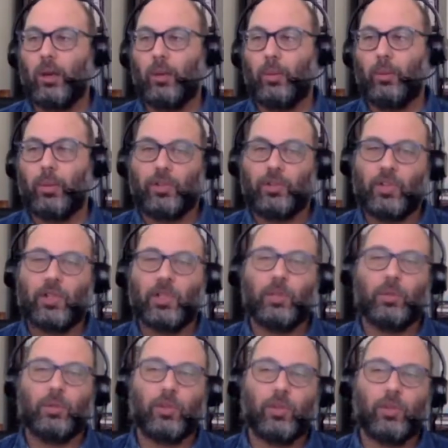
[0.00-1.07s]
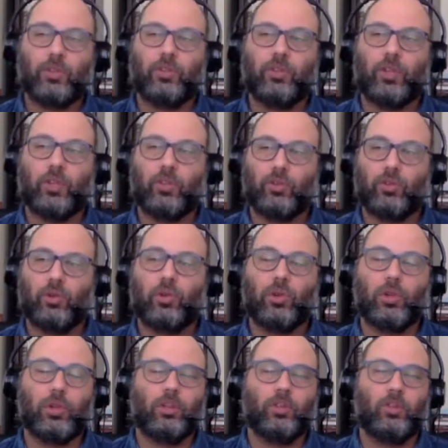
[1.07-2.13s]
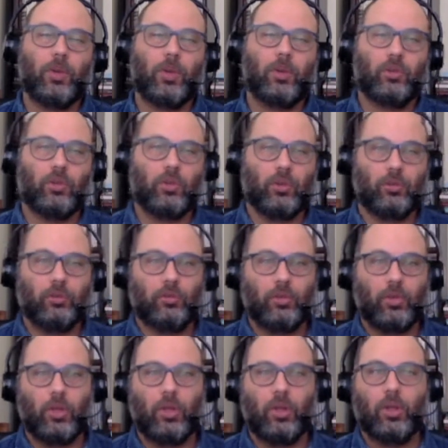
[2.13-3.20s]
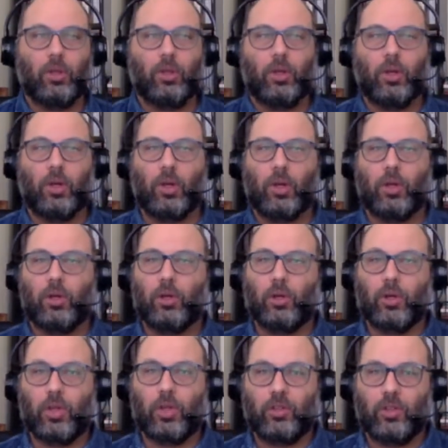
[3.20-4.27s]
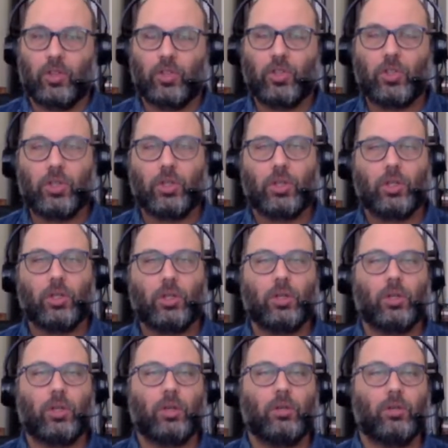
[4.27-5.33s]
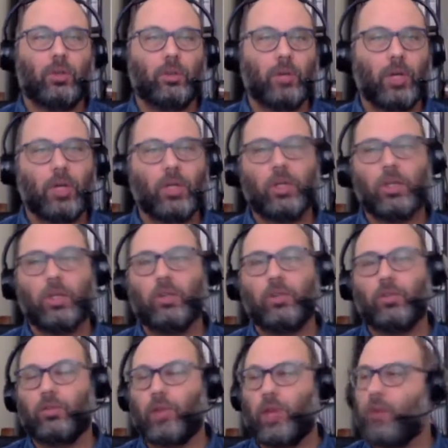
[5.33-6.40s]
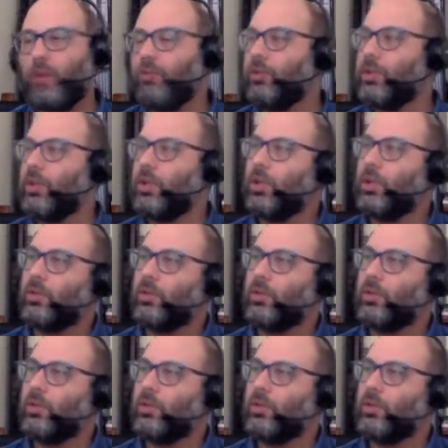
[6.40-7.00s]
Particularly because of the historical experience of colonization of the Americas, of Africa, of